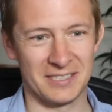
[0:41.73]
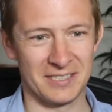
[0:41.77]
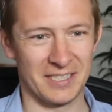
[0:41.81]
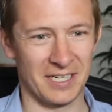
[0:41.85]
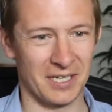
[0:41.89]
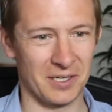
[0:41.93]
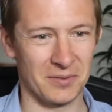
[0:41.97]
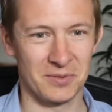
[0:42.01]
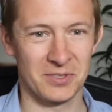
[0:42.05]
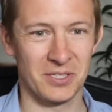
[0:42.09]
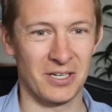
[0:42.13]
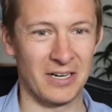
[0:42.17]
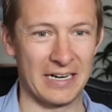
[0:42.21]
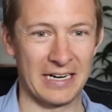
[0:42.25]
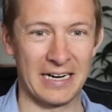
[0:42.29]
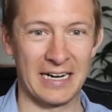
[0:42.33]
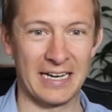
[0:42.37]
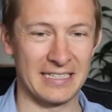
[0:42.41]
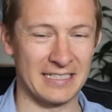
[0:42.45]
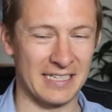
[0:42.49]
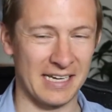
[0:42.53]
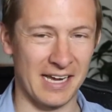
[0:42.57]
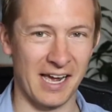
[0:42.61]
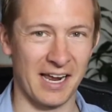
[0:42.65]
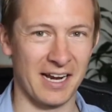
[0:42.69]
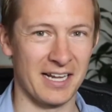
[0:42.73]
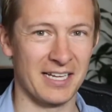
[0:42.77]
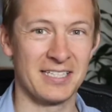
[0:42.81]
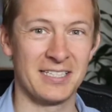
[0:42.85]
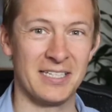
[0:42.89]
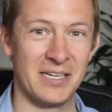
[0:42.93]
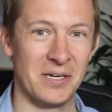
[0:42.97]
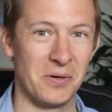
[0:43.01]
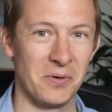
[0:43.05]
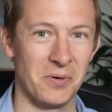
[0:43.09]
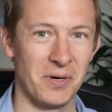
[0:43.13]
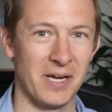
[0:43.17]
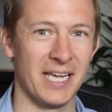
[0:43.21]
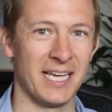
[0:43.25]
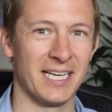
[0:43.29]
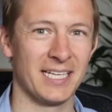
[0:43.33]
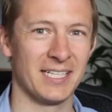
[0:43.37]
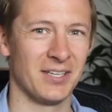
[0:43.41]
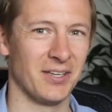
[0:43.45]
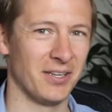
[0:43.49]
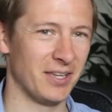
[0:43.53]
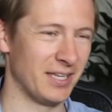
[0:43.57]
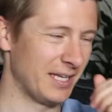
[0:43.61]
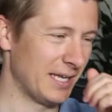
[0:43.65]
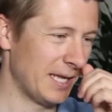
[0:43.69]
Like, I'm sorry guys, I gotta stay awake
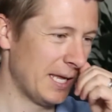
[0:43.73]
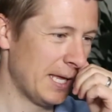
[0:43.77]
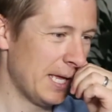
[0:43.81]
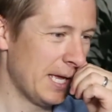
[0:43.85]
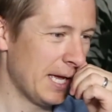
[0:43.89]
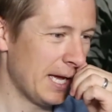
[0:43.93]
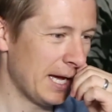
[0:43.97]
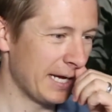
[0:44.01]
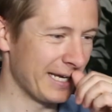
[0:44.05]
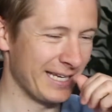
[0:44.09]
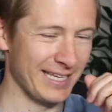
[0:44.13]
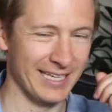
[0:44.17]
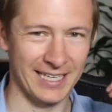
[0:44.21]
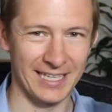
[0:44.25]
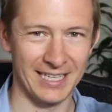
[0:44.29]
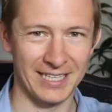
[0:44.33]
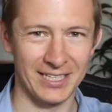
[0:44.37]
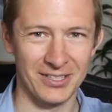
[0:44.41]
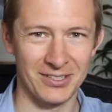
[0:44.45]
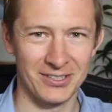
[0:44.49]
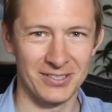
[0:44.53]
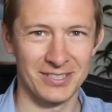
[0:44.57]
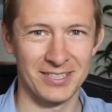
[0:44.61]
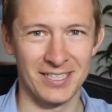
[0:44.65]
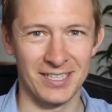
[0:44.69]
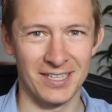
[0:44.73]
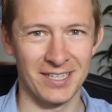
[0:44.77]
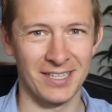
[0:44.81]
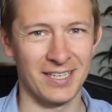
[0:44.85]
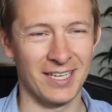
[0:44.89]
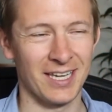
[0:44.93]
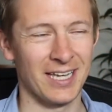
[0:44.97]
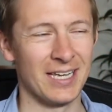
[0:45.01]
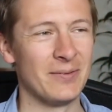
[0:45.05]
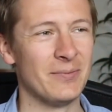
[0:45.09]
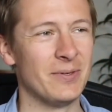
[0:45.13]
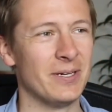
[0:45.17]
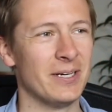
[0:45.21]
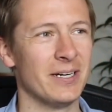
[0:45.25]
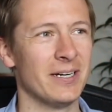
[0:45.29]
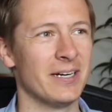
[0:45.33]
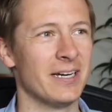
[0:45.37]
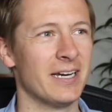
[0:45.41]
so that I can get used to the time here.